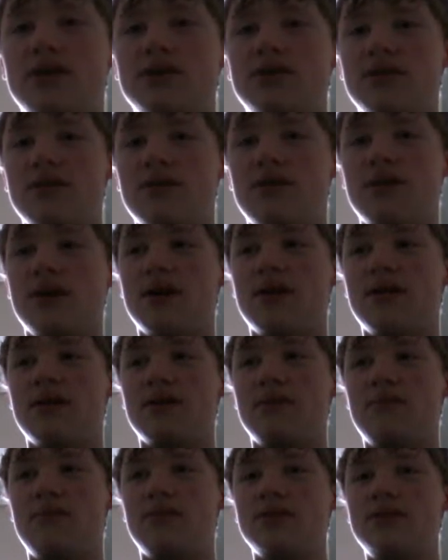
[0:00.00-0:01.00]
So
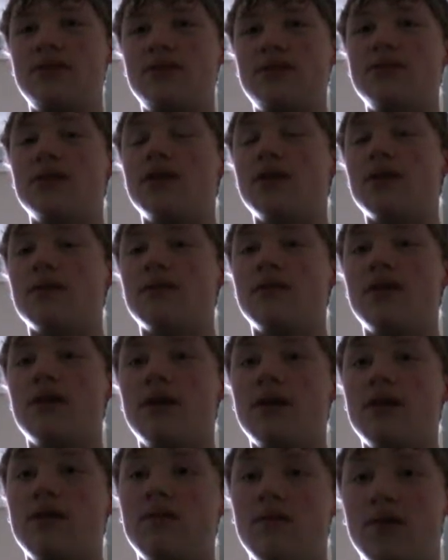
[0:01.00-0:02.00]
once
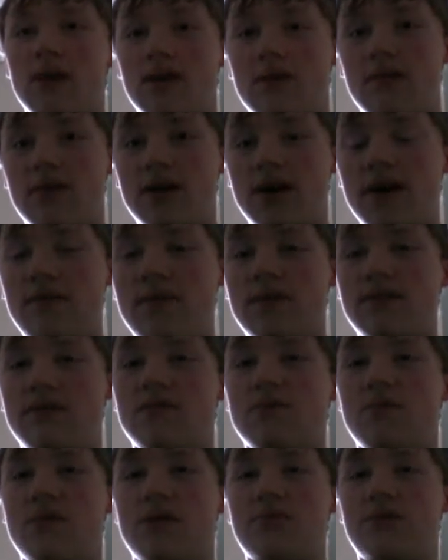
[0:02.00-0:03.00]
when I
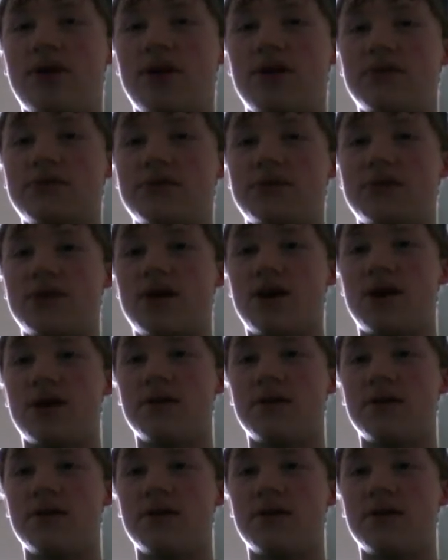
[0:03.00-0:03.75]
faced him up, I was